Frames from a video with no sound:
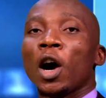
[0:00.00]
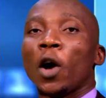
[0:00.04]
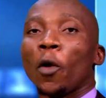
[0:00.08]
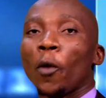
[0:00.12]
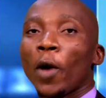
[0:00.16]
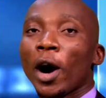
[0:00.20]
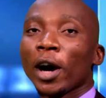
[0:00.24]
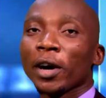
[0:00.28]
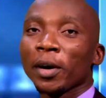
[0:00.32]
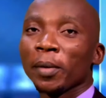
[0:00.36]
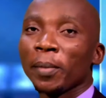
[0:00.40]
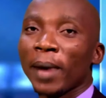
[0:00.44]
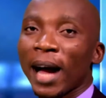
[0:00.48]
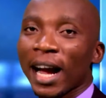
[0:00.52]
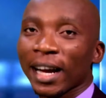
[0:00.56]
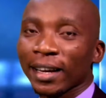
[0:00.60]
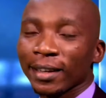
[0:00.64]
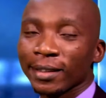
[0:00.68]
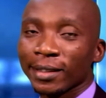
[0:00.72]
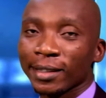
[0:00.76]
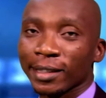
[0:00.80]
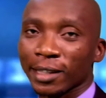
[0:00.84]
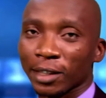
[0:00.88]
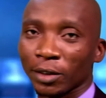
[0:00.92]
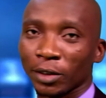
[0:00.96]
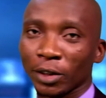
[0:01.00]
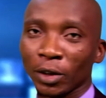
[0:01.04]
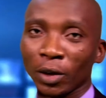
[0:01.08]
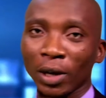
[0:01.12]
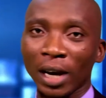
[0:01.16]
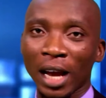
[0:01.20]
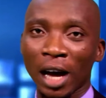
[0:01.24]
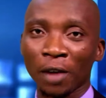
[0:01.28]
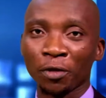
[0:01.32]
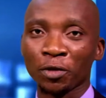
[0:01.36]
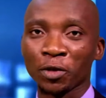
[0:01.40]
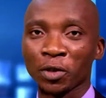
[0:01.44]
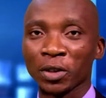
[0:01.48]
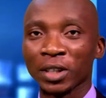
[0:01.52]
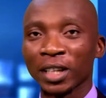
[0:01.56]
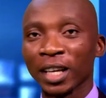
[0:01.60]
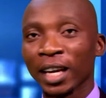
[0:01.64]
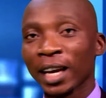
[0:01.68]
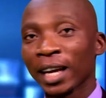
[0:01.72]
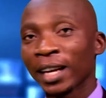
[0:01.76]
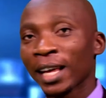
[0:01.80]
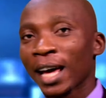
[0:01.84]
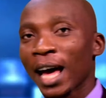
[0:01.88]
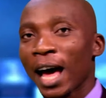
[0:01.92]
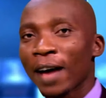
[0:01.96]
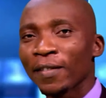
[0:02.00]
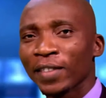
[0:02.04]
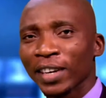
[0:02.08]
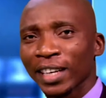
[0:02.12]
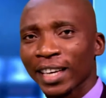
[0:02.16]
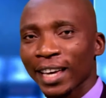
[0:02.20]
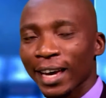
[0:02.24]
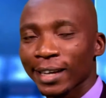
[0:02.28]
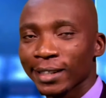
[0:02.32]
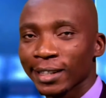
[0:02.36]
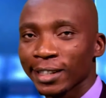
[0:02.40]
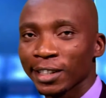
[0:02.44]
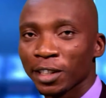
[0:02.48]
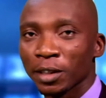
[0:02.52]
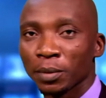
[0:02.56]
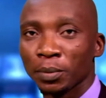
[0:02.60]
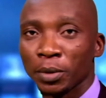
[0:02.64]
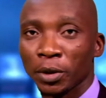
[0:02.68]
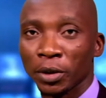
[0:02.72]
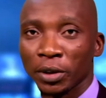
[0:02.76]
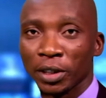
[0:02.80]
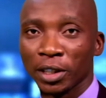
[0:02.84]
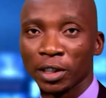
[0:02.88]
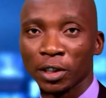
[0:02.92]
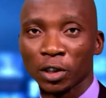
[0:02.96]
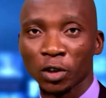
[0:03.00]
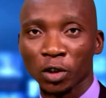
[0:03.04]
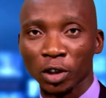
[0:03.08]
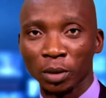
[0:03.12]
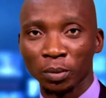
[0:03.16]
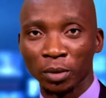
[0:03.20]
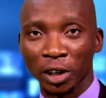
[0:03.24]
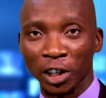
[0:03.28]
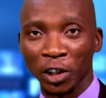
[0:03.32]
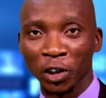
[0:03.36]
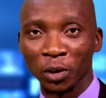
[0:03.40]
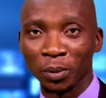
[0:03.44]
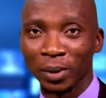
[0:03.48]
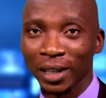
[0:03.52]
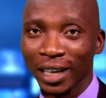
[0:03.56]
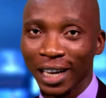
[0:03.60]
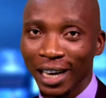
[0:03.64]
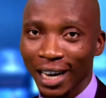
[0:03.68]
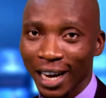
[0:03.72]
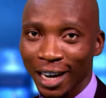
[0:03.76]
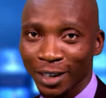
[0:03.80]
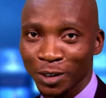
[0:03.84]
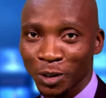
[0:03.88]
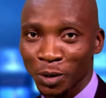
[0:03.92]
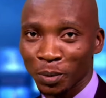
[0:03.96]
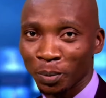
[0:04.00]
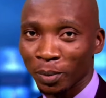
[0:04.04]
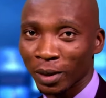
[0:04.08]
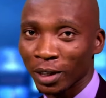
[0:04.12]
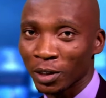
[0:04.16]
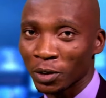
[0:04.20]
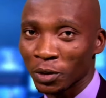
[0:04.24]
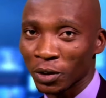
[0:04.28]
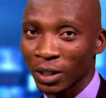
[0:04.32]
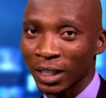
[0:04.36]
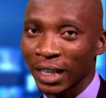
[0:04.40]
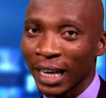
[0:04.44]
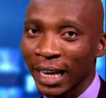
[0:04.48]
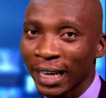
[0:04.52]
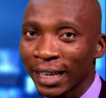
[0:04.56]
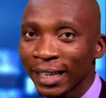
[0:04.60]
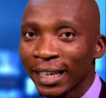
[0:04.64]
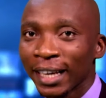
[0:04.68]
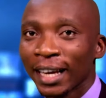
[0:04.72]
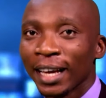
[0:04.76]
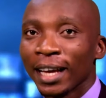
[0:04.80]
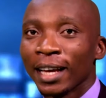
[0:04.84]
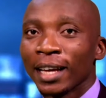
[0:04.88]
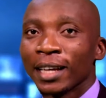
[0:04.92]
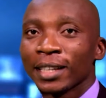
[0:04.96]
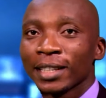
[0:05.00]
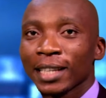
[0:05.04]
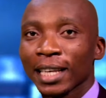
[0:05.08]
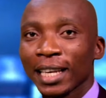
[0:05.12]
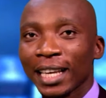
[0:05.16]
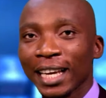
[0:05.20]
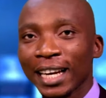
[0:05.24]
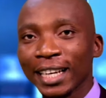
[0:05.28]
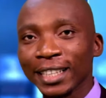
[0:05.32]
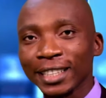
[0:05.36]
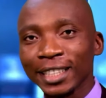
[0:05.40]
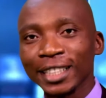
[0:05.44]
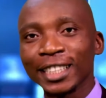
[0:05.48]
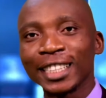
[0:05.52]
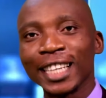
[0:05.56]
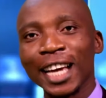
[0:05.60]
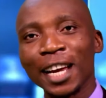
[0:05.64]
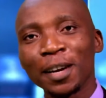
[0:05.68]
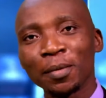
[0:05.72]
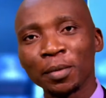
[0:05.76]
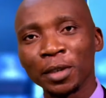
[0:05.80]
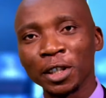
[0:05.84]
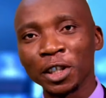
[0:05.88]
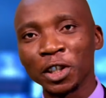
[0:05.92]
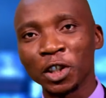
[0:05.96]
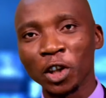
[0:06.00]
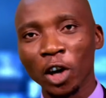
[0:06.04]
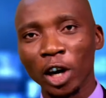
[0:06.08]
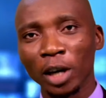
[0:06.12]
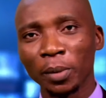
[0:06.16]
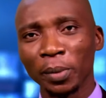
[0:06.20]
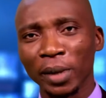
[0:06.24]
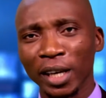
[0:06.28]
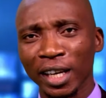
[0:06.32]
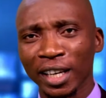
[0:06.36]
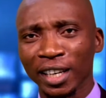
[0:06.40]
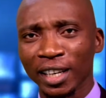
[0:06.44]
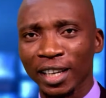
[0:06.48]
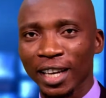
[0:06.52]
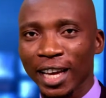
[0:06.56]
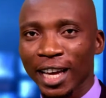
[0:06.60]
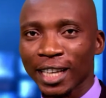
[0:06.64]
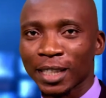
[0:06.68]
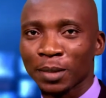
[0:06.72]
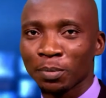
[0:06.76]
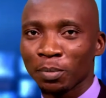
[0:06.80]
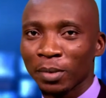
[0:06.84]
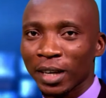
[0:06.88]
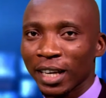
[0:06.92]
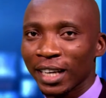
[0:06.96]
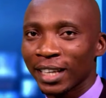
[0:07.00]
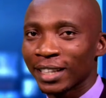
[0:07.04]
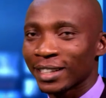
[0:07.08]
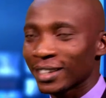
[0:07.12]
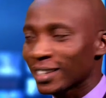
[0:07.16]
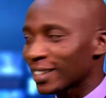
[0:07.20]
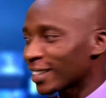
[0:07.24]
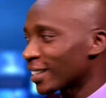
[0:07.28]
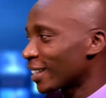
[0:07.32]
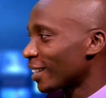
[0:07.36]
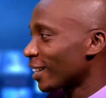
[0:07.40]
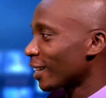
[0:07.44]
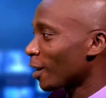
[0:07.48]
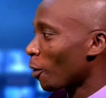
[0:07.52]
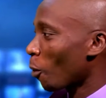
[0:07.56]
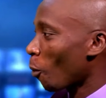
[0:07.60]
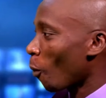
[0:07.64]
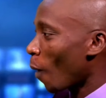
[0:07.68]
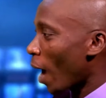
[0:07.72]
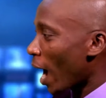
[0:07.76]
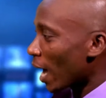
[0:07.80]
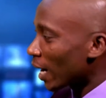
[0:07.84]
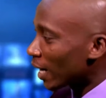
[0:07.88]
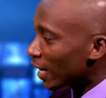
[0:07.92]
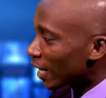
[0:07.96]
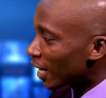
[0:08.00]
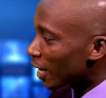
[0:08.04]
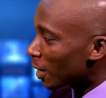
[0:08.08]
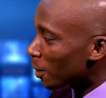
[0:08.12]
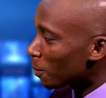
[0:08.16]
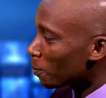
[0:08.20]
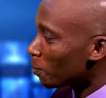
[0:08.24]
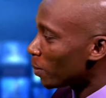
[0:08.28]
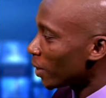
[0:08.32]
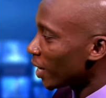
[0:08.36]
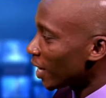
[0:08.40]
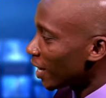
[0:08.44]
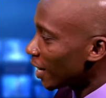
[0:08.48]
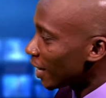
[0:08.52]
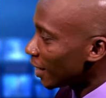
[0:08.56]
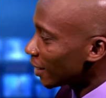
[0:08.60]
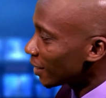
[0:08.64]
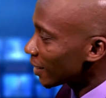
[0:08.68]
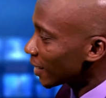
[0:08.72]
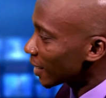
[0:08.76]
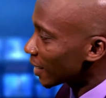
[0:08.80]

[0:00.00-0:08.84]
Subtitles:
Welcome back. It's still ULAFF Today, and I have a guest in the building, somebody you'll be glad to meet today. So ladies and gentlemen, join me and let's meet Wale bin